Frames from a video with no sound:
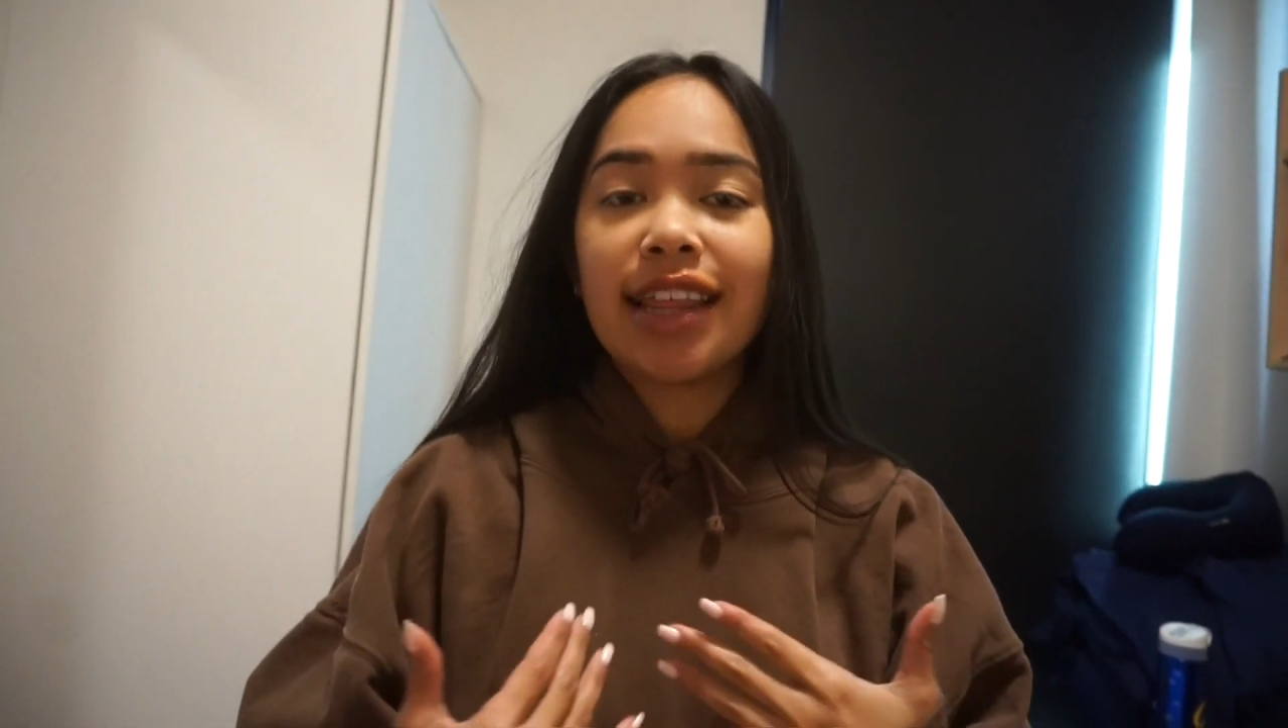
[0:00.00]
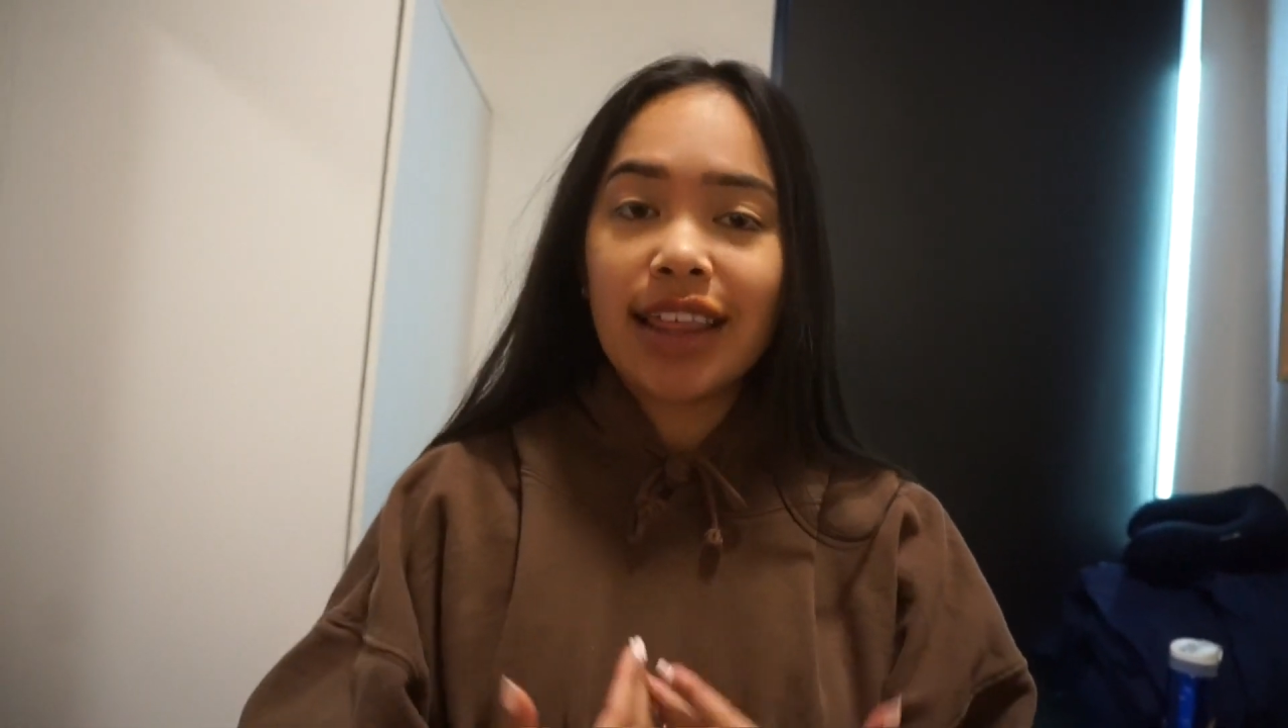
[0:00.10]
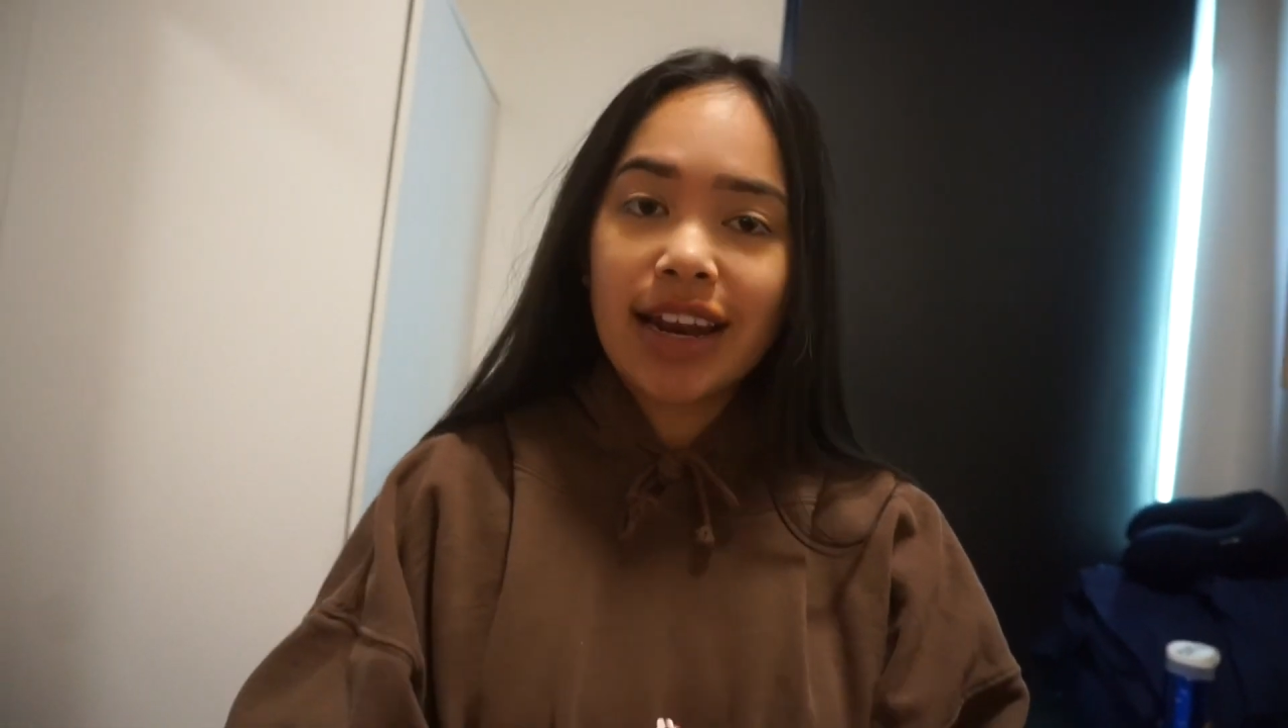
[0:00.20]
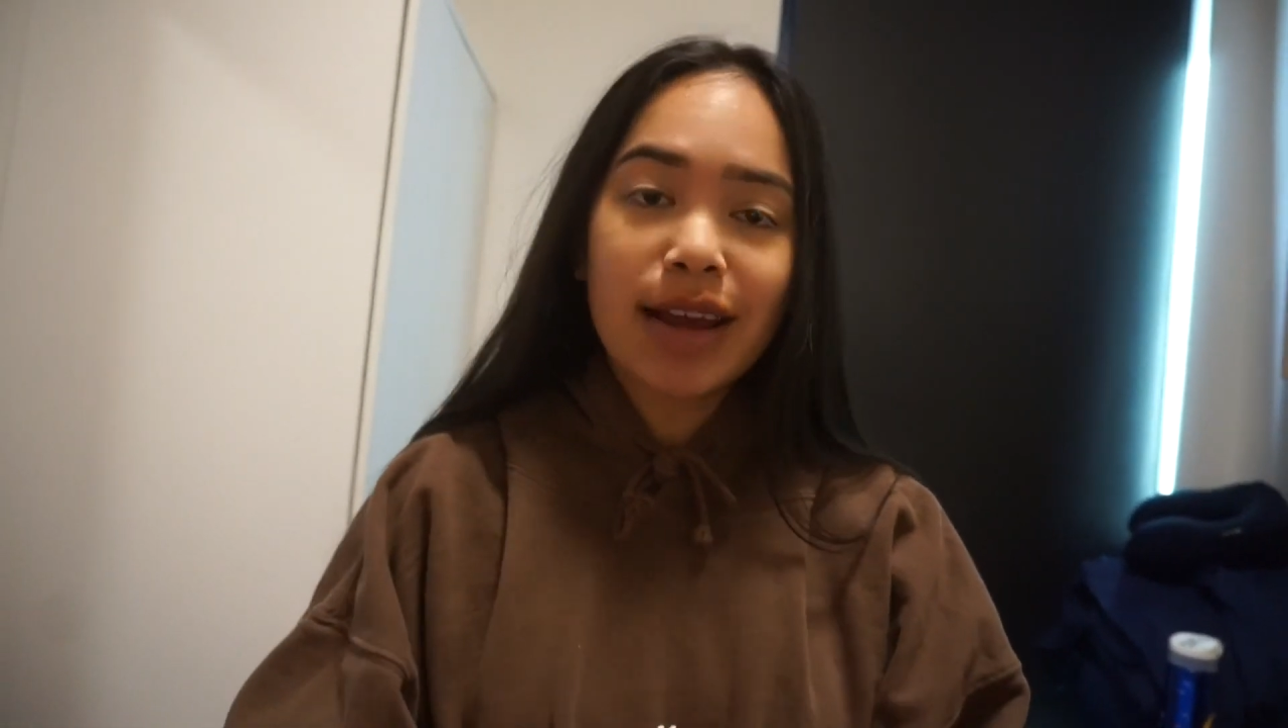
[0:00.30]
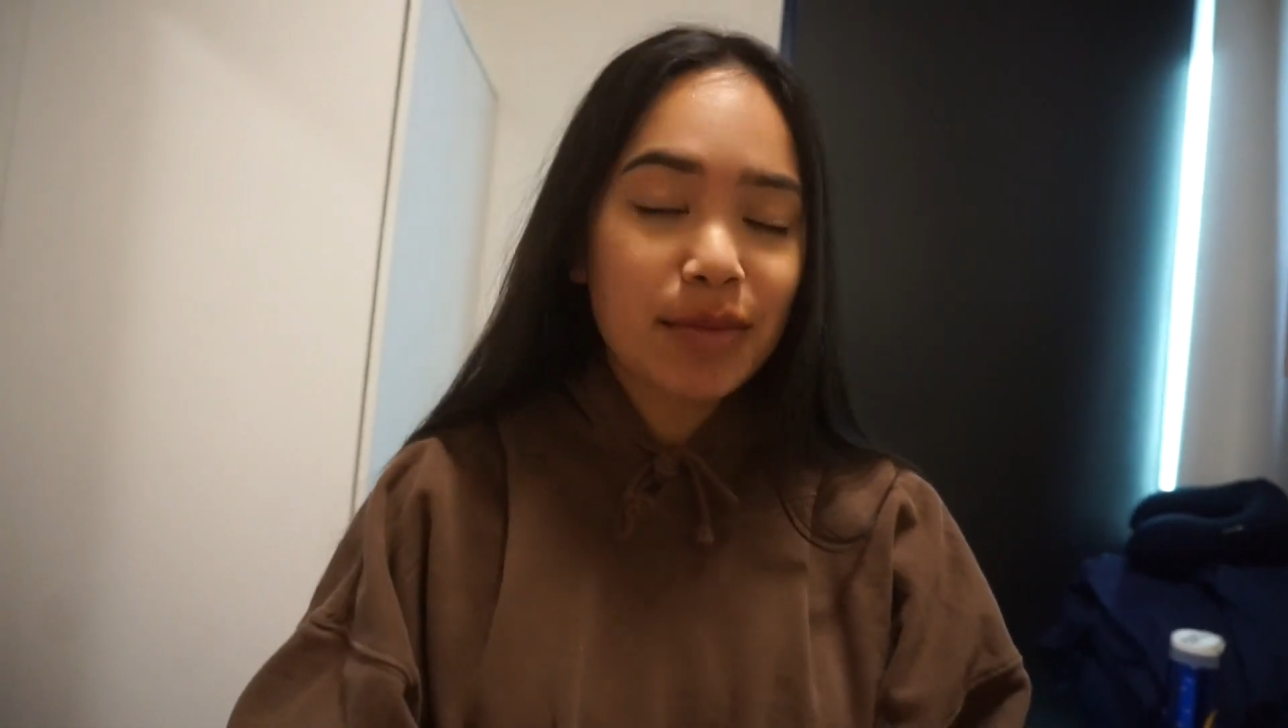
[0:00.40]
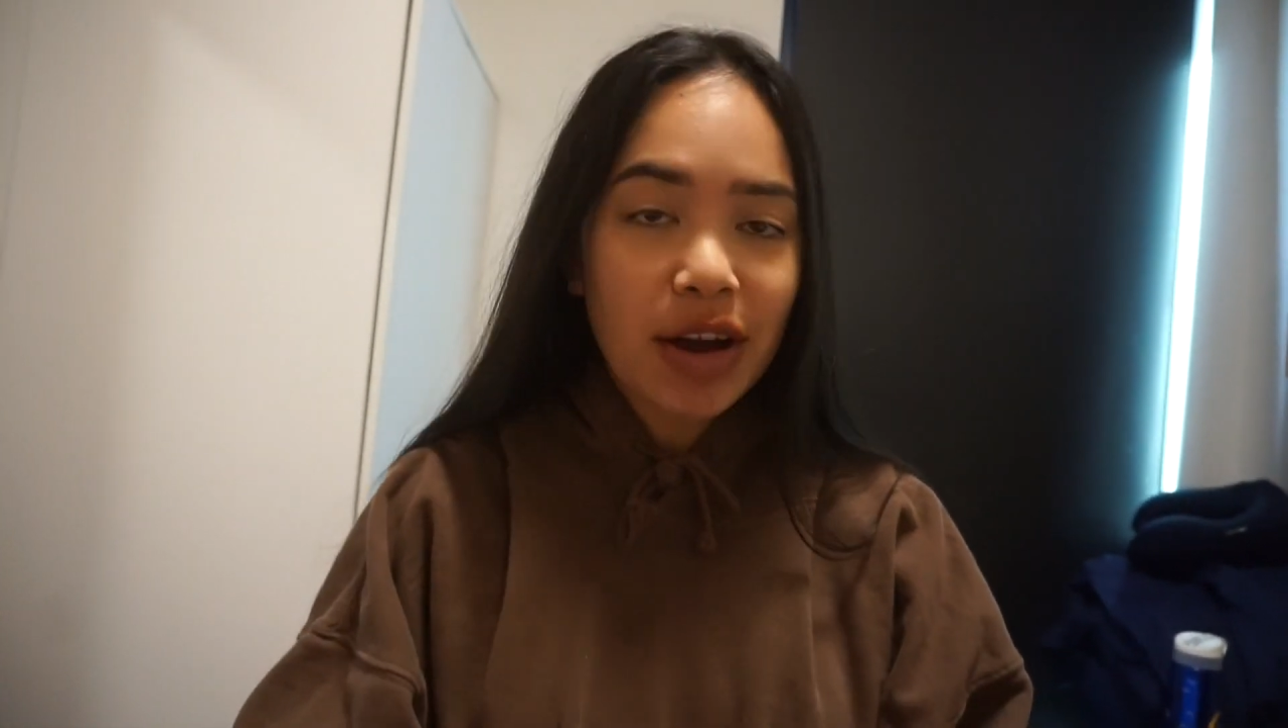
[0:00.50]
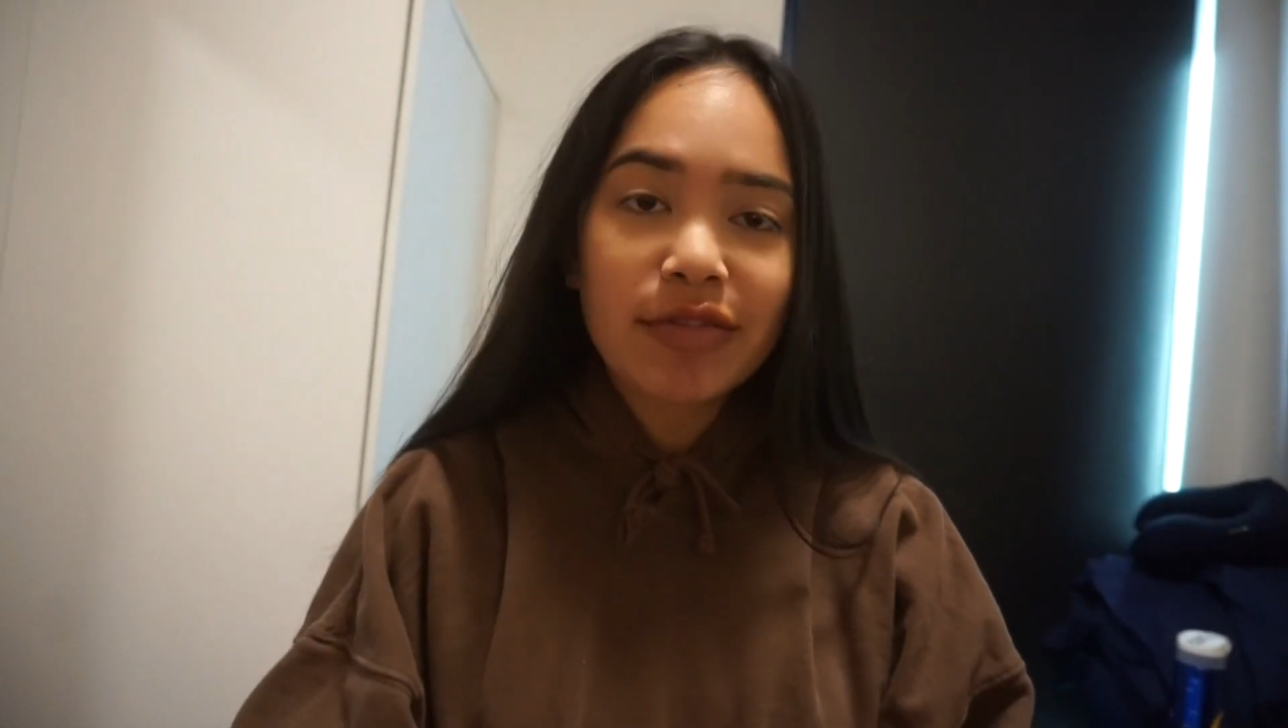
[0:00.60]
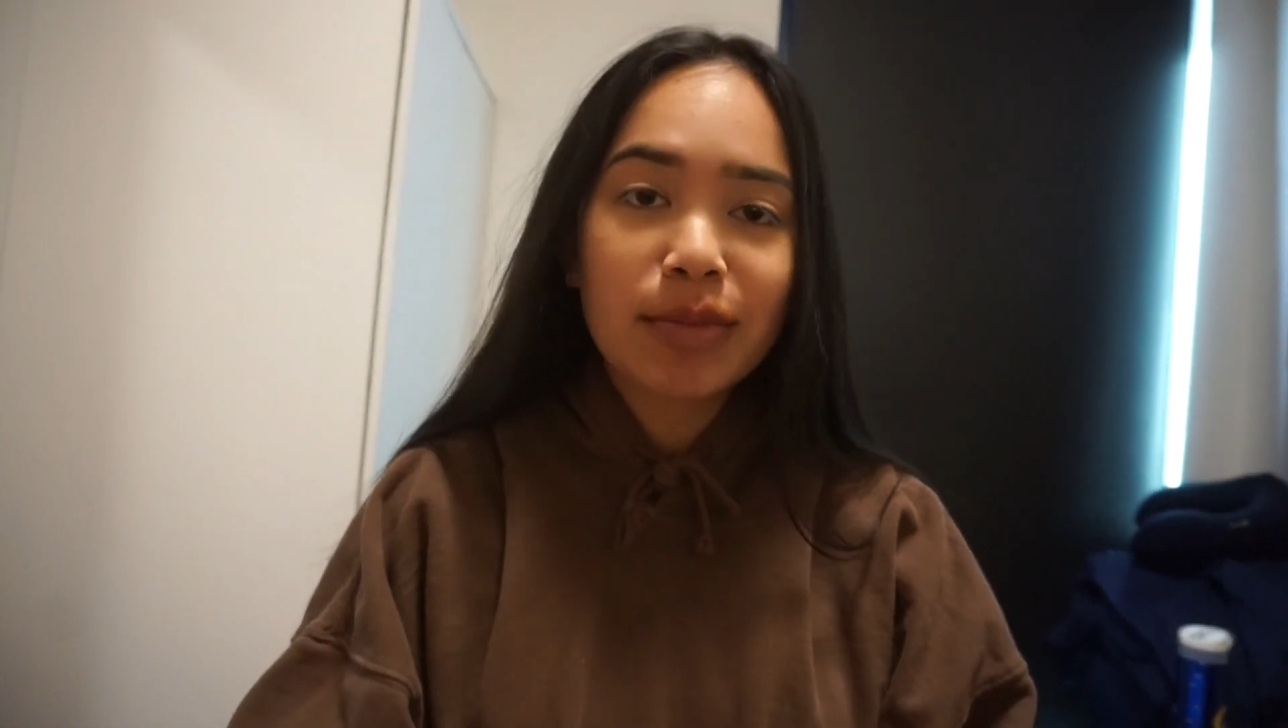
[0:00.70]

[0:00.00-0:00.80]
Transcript: that I am not